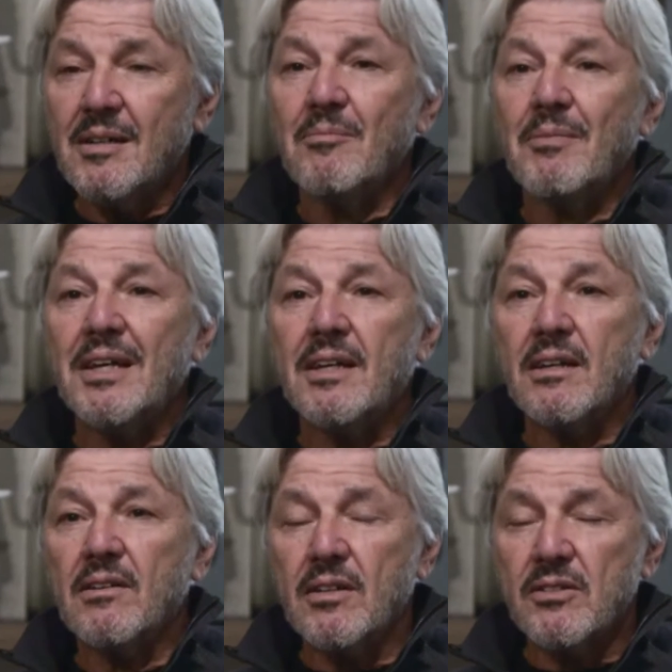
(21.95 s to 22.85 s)

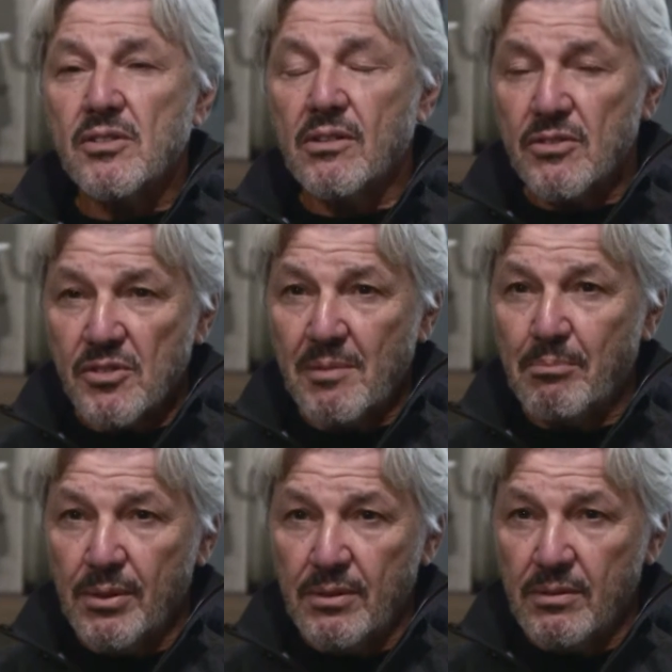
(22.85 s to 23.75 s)
making things that are
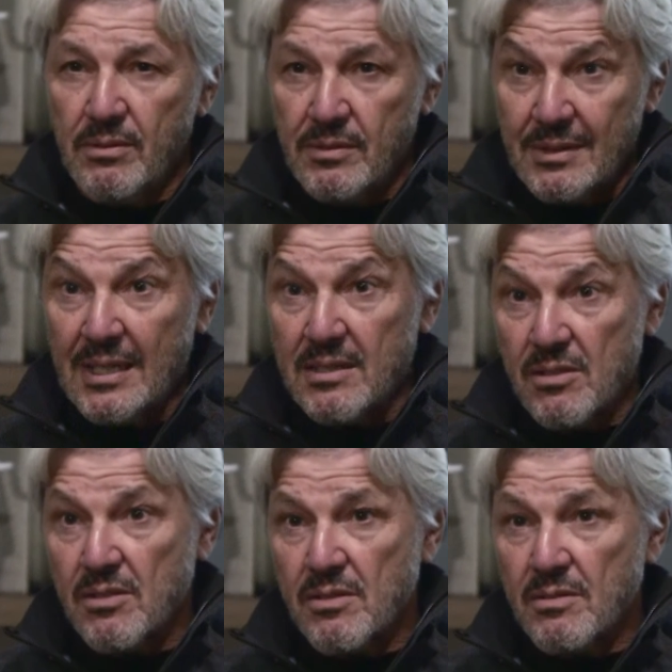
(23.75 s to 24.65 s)
simple
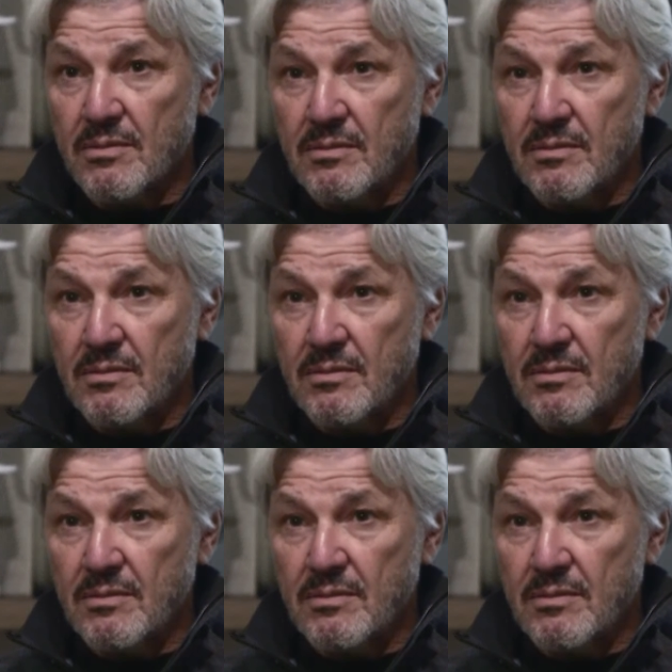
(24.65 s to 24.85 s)
nice.